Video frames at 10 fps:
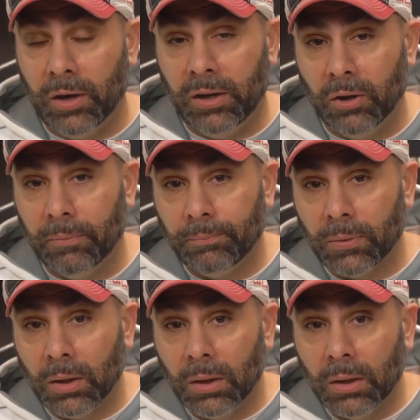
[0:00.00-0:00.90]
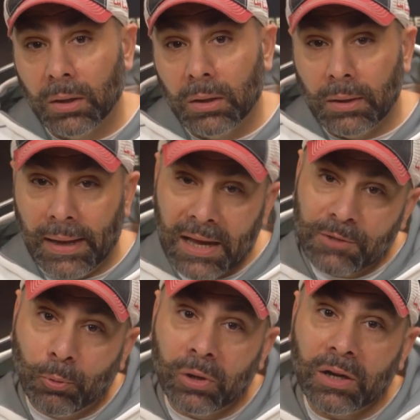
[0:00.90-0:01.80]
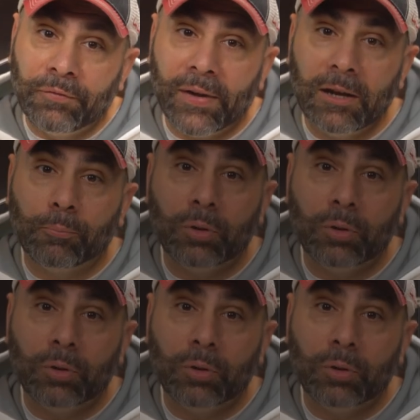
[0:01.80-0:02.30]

right here. Exporting a final